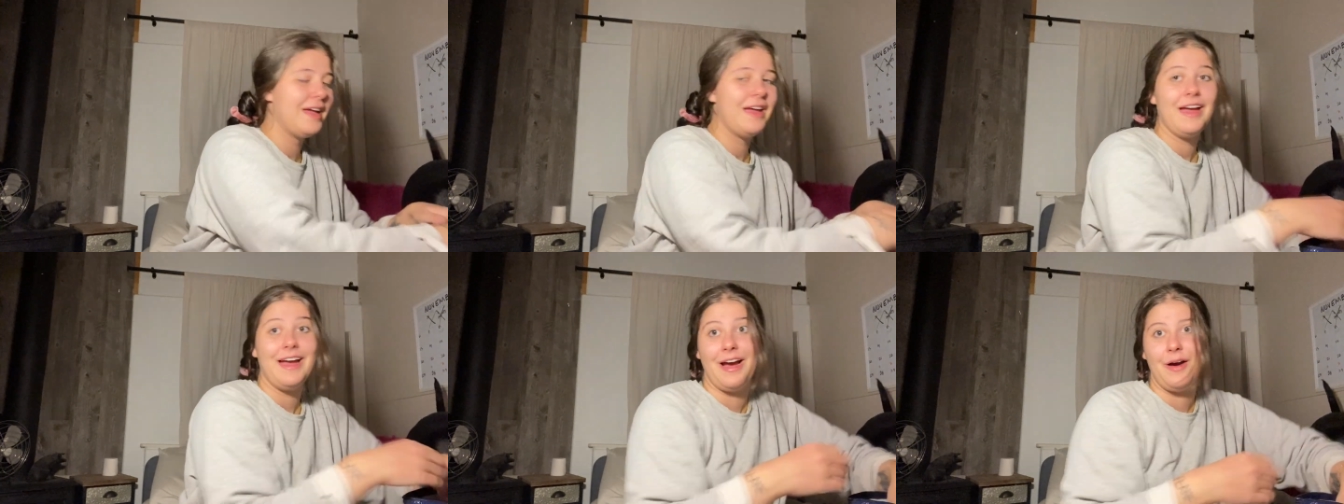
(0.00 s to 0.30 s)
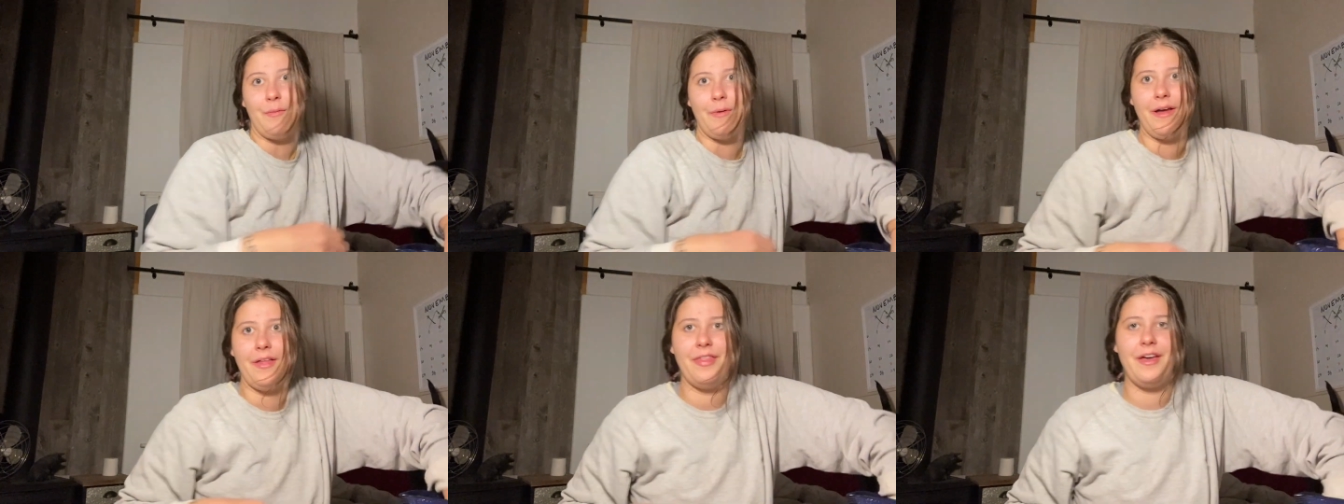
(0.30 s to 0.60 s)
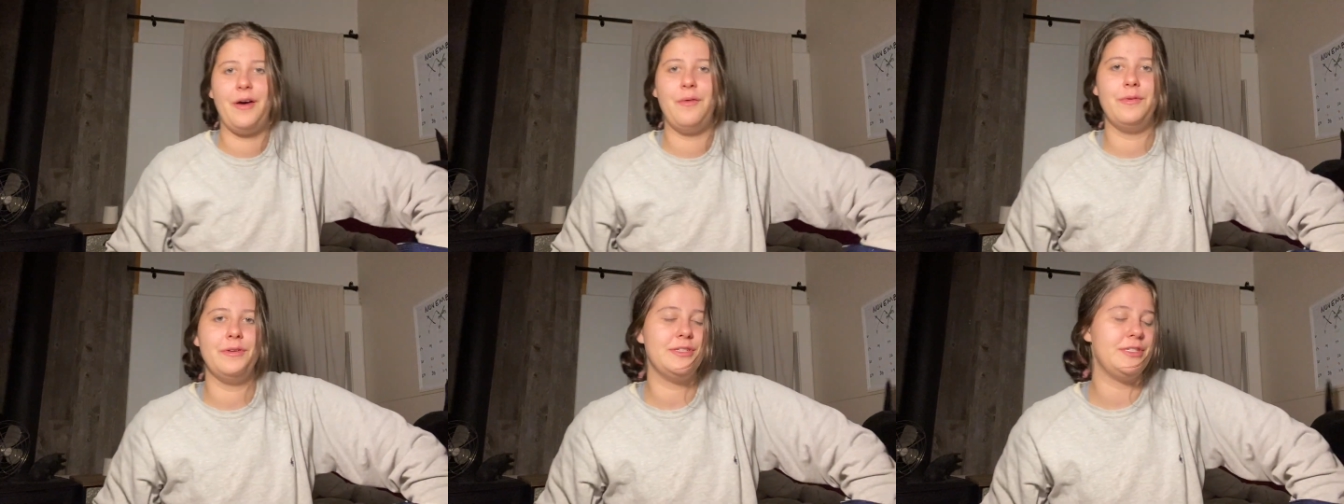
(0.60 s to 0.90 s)
how well
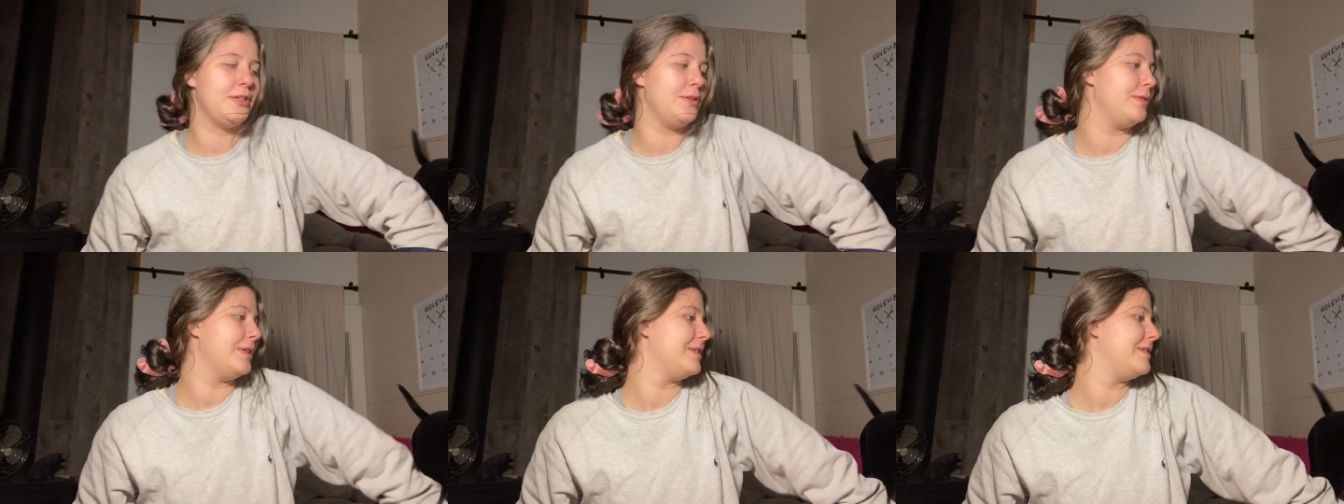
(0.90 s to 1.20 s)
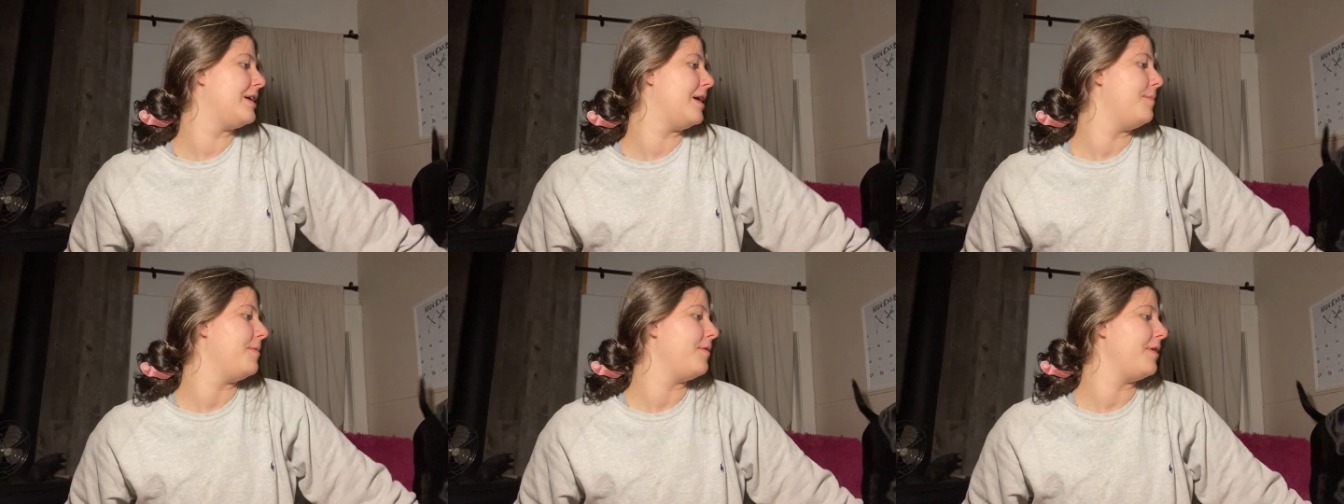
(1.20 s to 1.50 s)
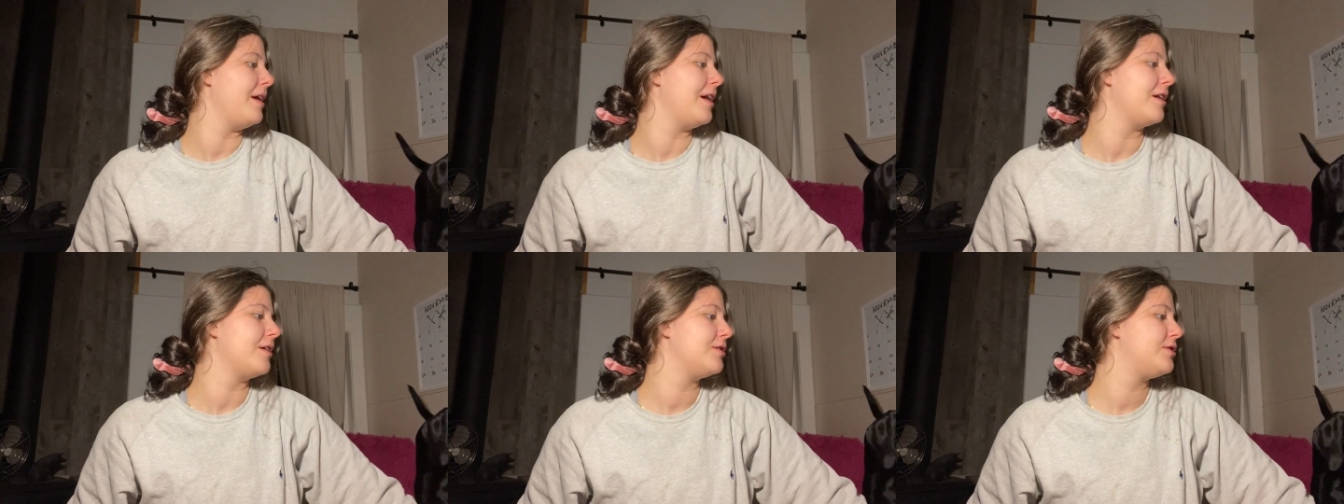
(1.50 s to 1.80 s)
that will do this time of
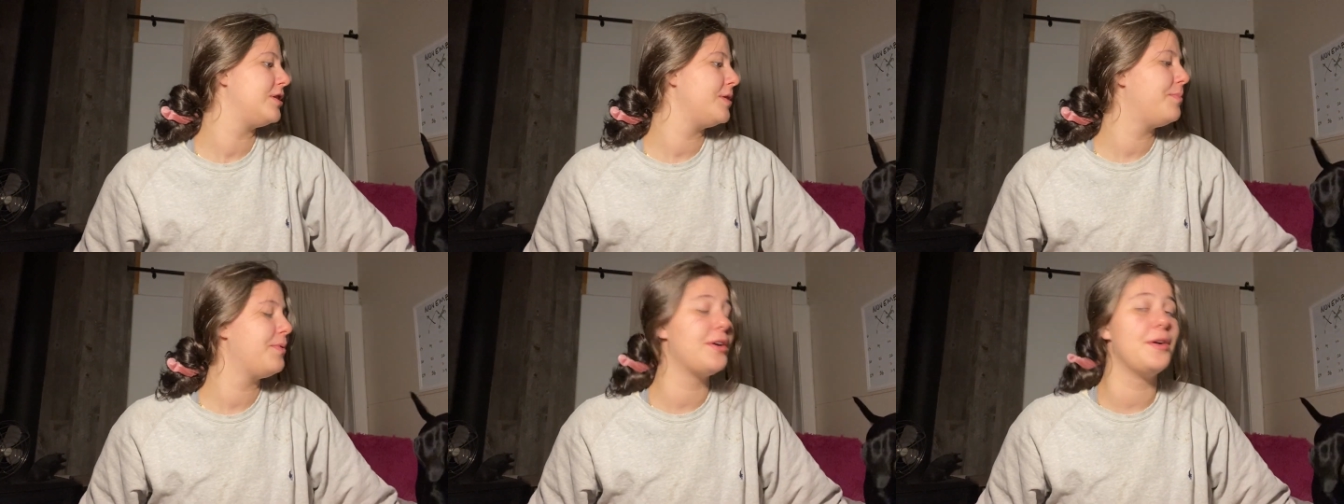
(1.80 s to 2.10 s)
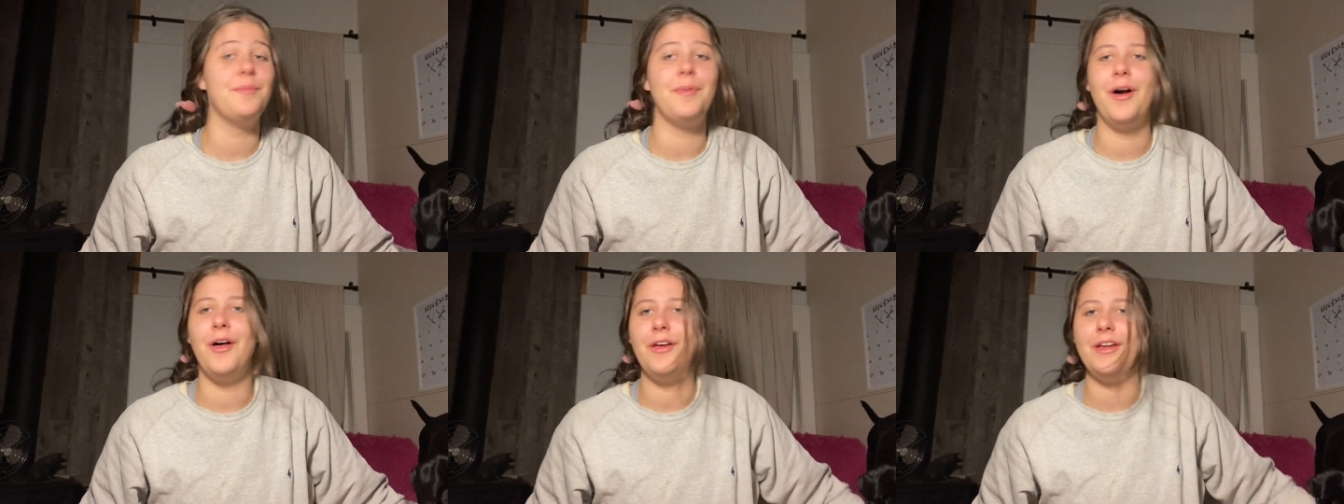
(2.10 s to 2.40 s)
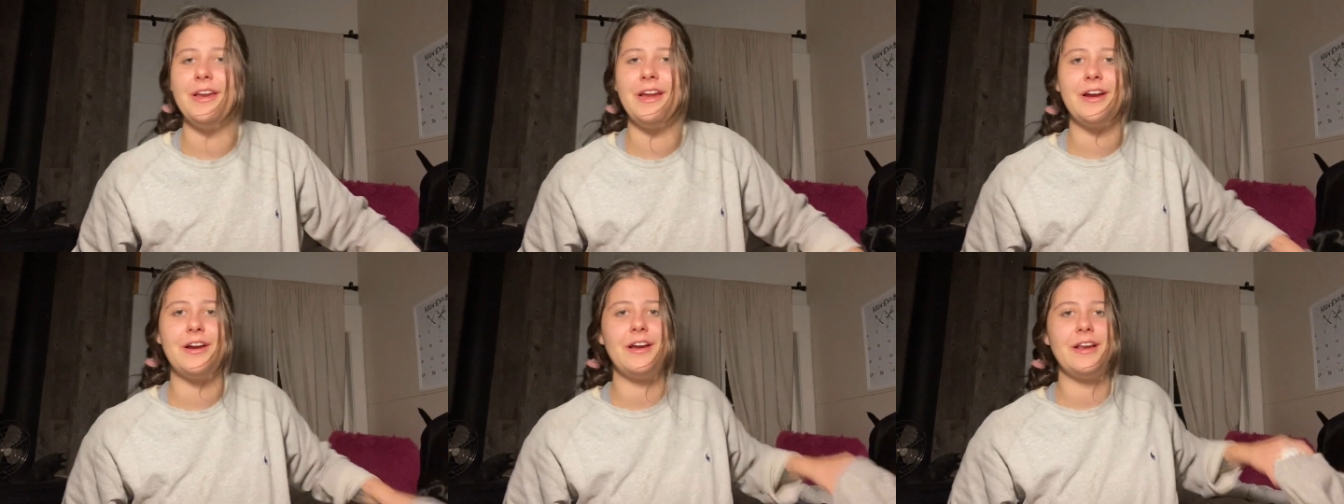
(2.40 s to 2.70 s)
year. She put her ball
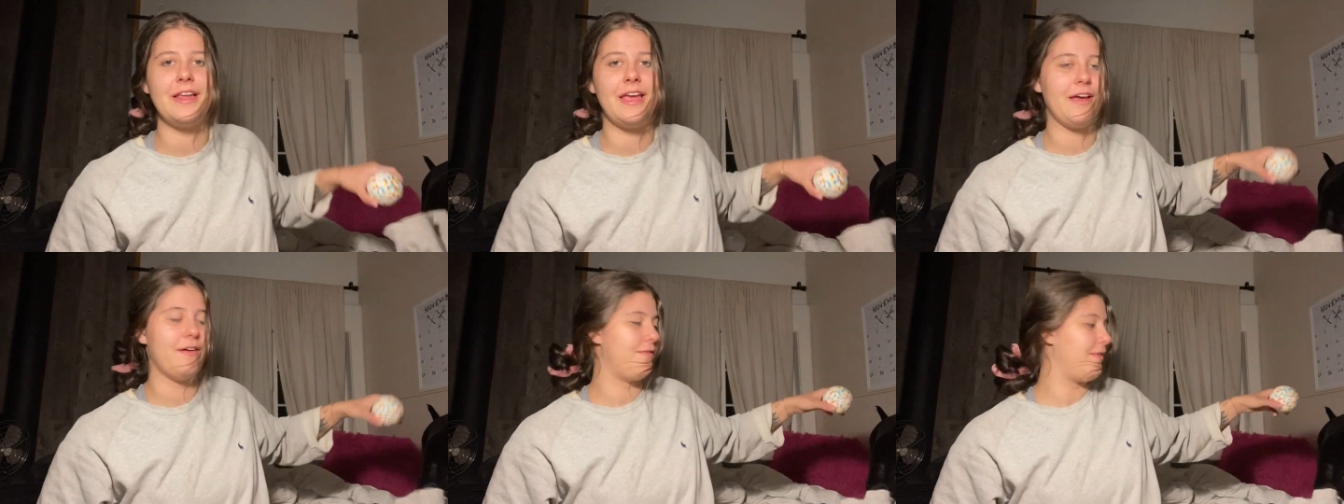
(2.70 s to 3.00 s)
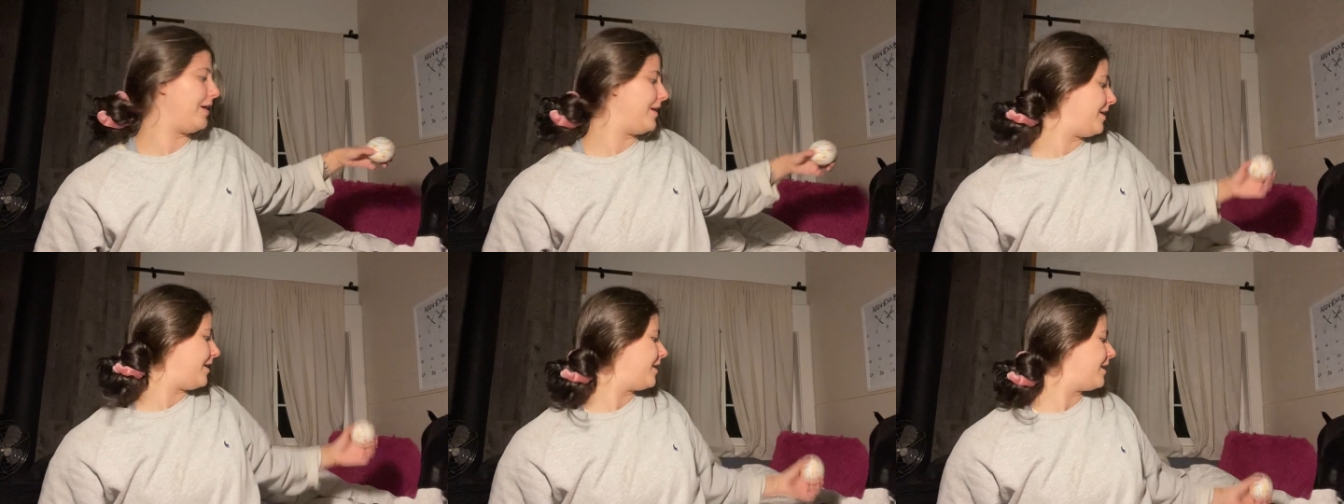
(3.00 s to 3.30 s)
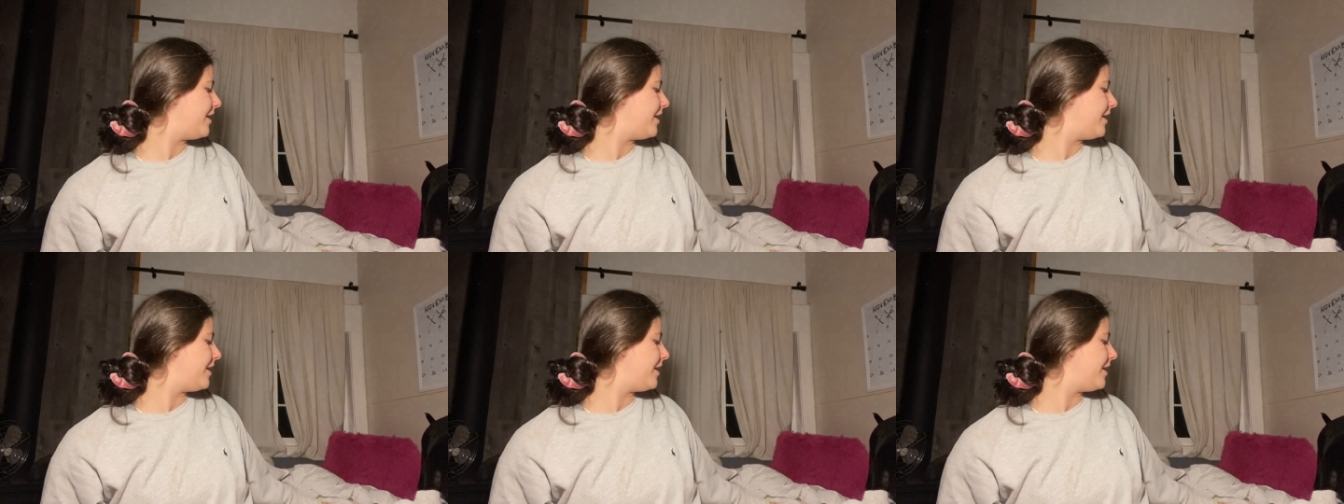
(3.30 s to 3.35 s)
in here and can't find it.